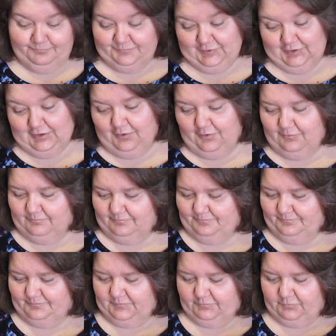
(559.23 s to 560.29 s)
You know,
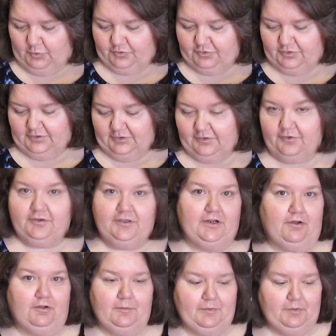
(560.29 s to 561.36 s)
unfortunately there can
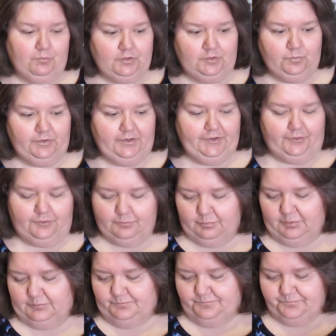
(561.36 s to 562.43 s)
only be one winner,
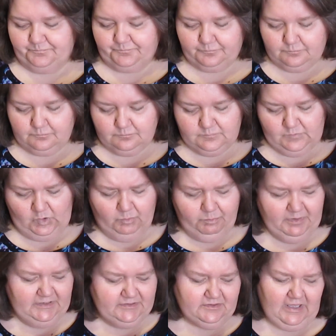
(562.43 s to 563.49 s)

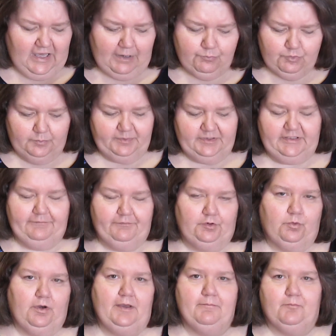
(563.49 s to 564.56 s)
but I will be giving
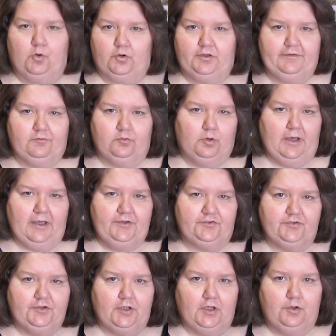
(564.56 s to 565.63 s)
away more
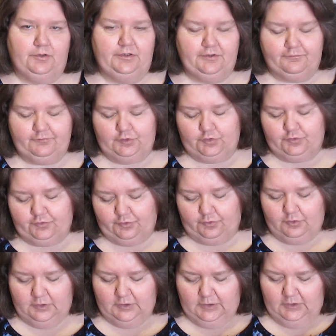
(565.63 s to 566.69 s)
giveaways, you know, in the
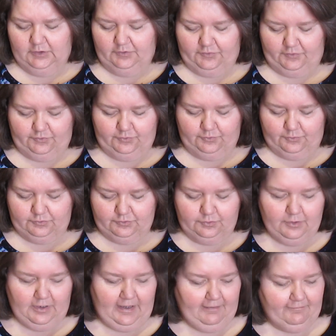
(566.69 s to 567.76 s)
future. So
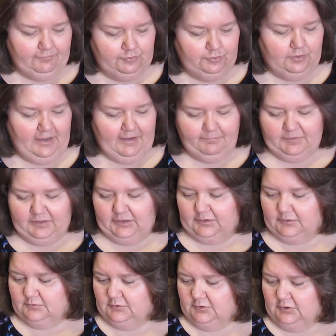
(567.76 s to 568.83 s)
you'll have
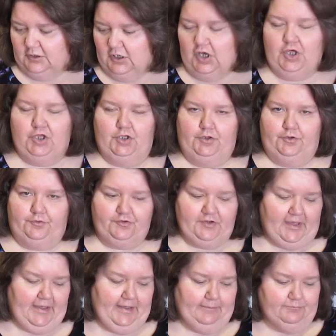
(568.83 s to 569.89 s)
many other
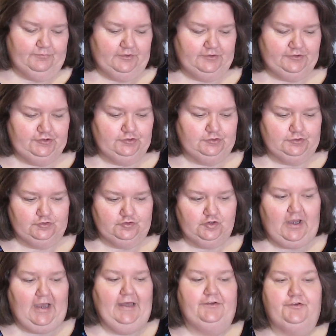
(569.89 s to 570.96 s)
times that you can
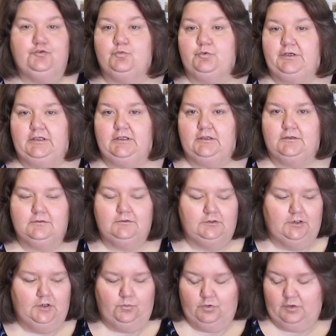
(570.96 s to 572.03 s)
try to win,
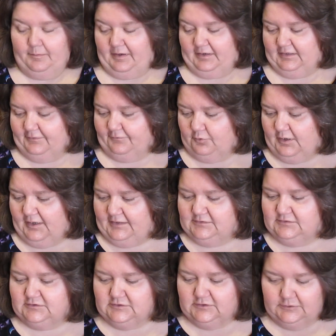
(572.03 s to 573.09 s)
you know, one of my
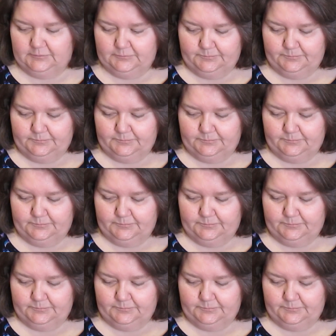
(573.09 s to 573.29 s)
giveaways.